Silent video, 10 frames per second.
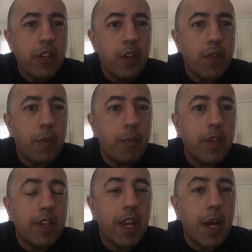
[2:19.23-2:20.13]
they
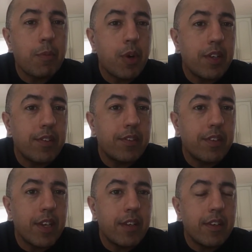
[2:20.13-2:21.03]
bring collaborators
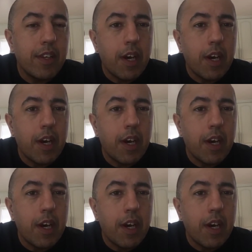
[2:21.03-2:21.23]
in.